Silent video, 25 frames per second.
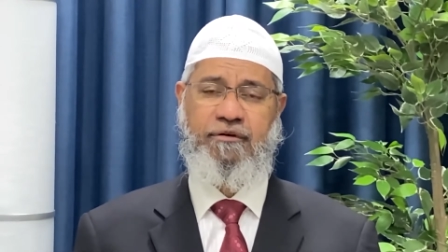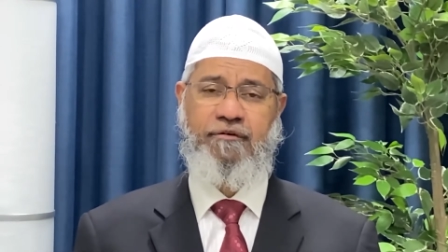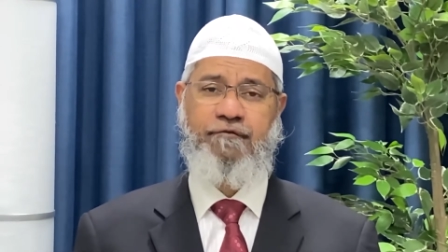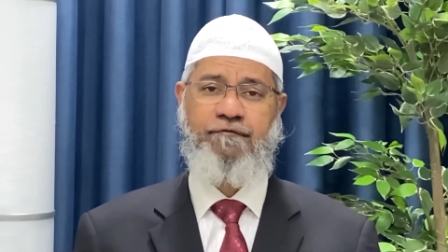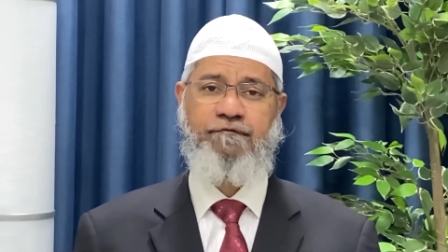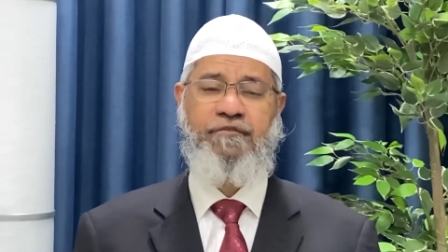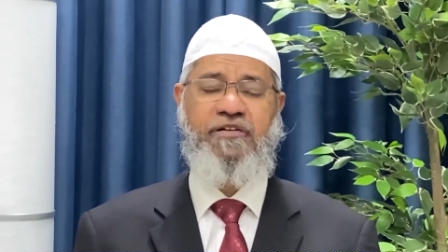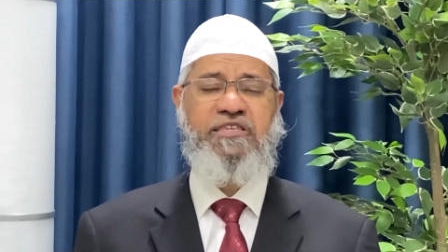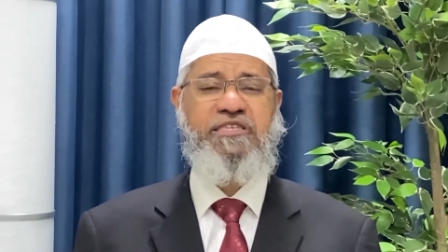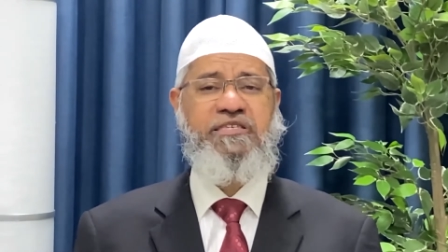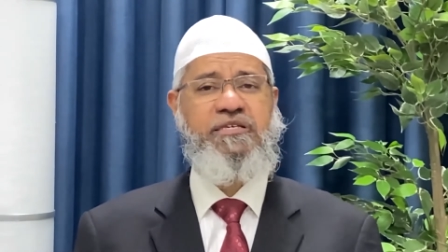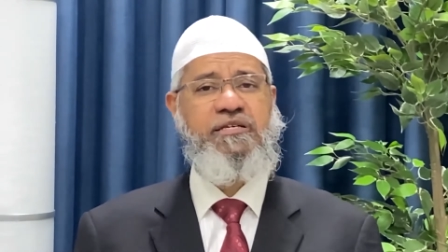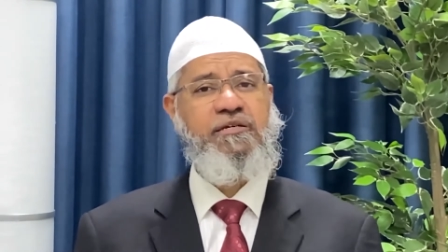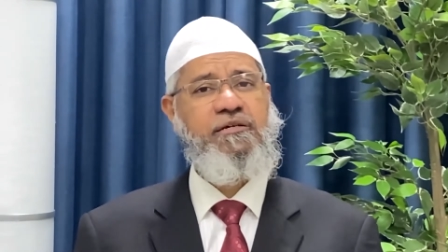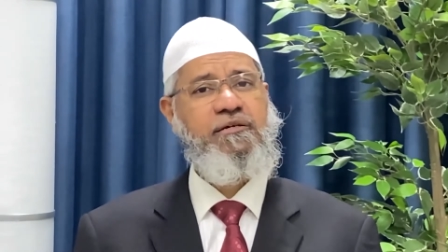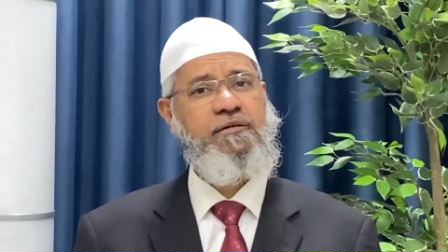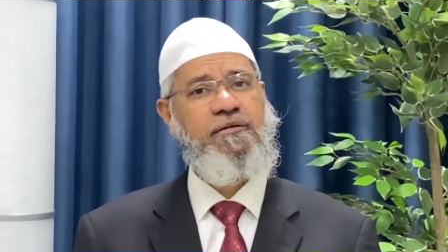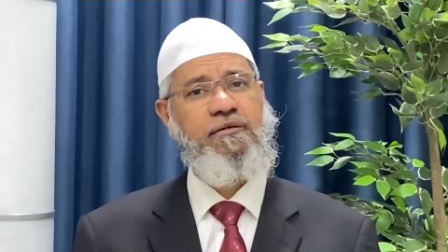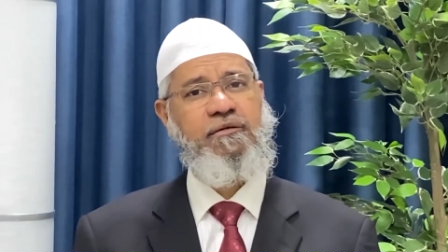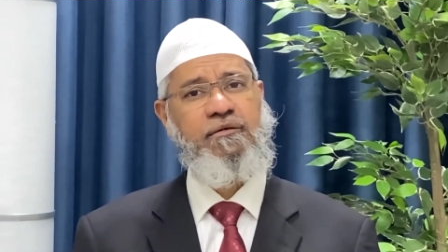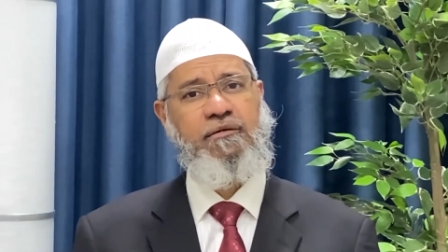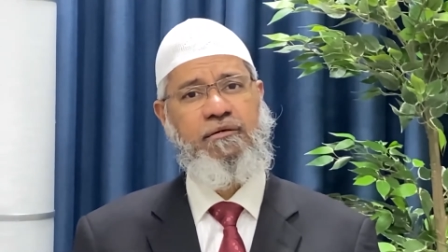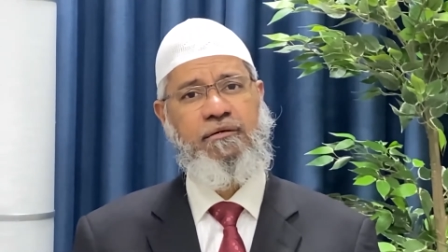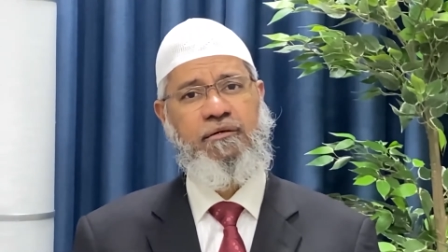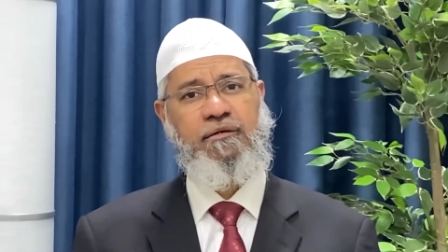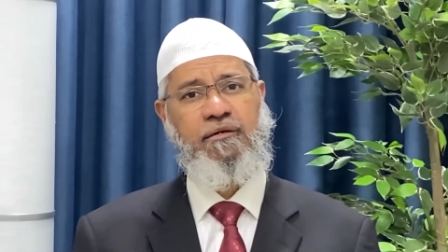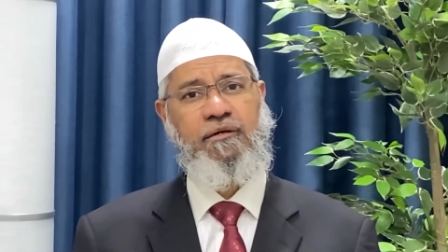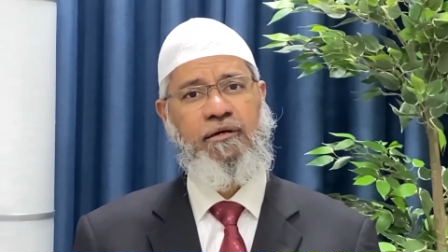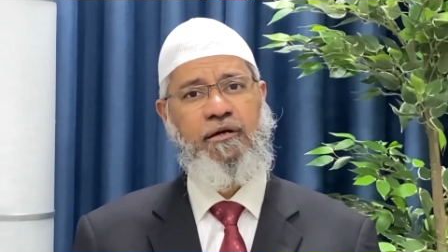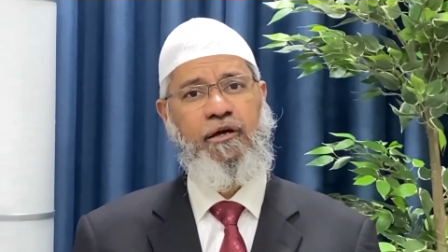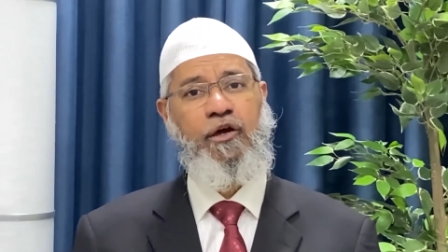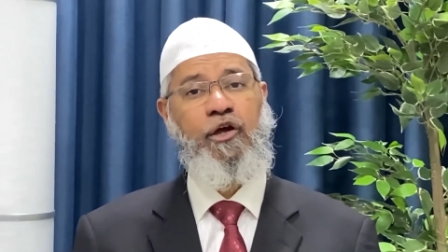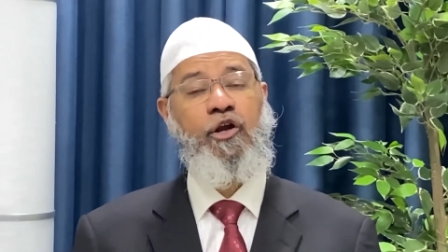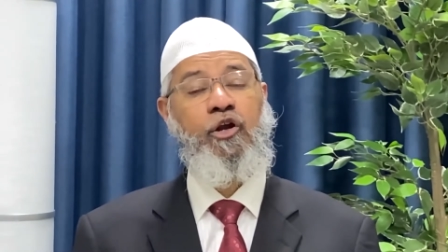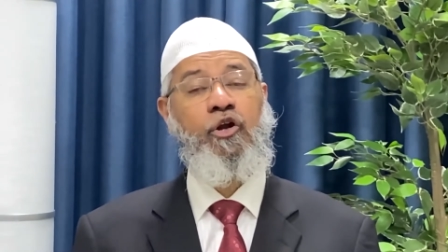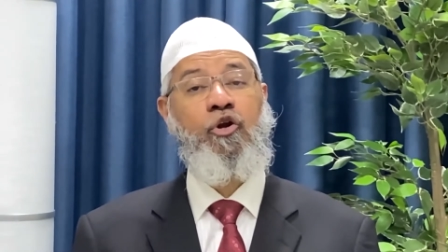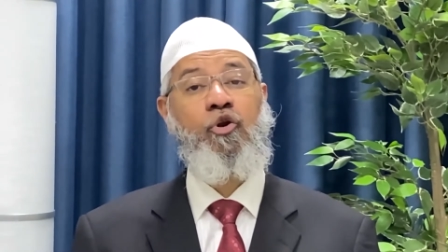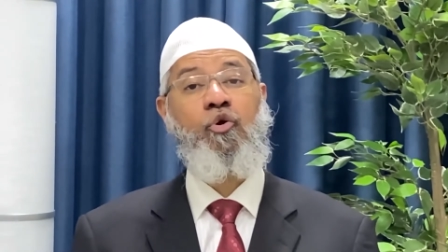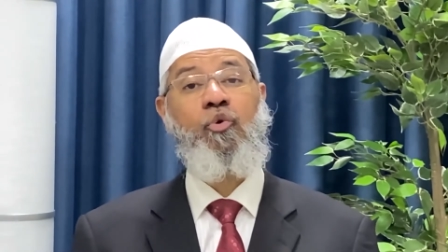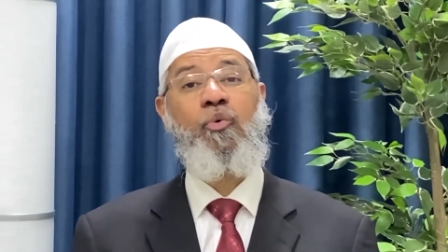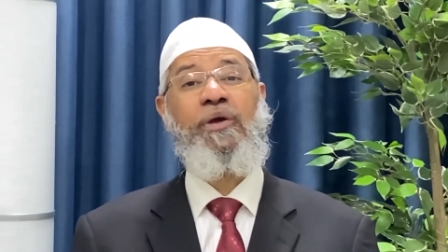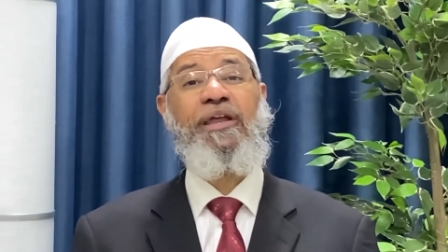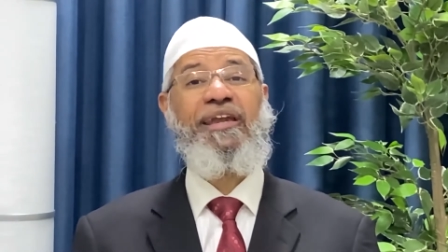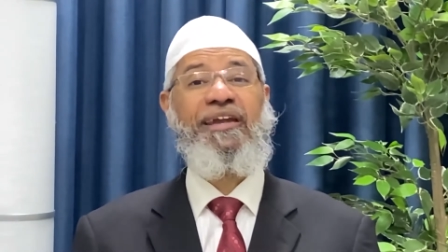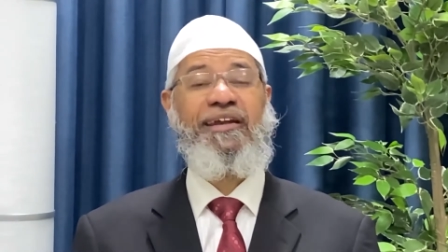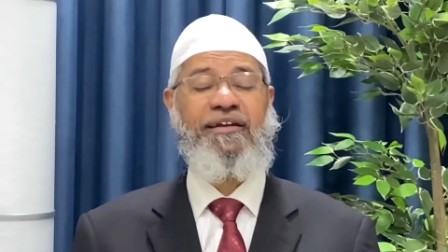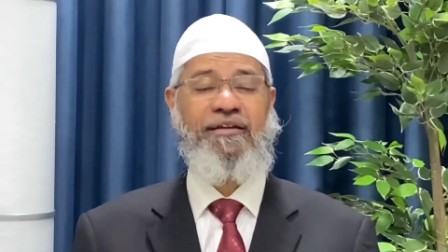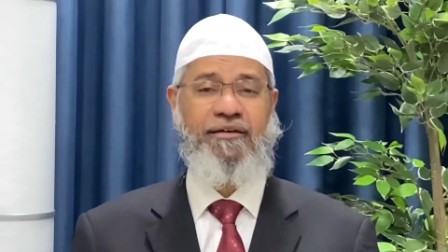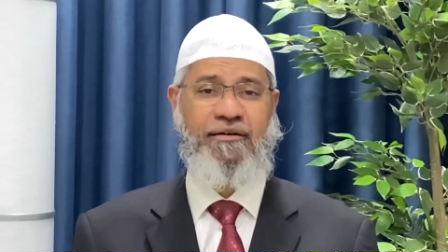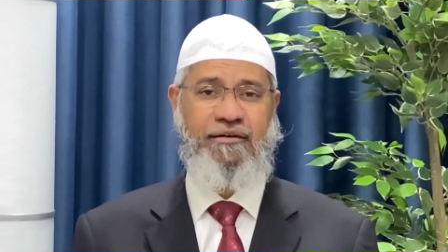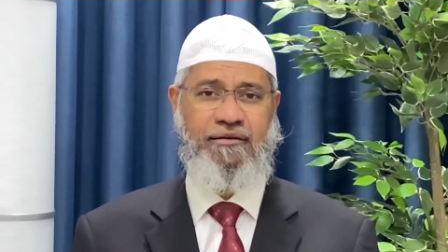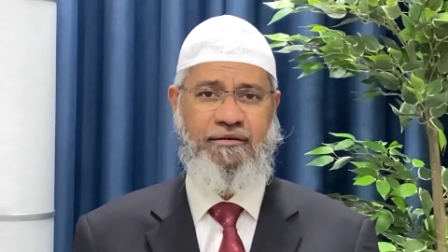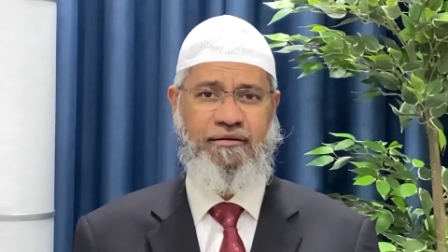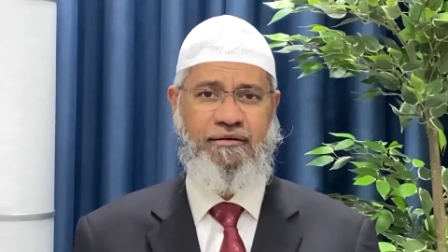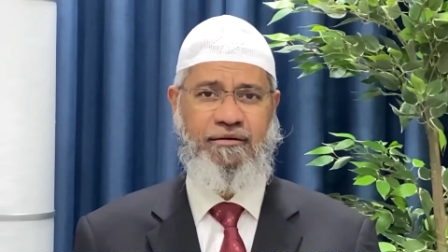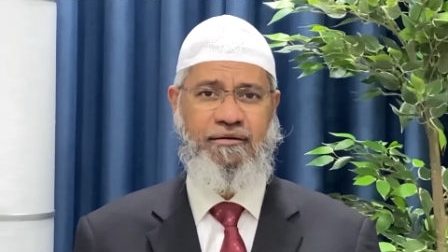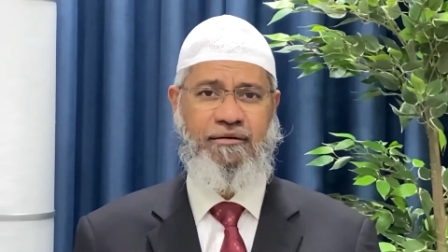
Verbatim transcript: which ruined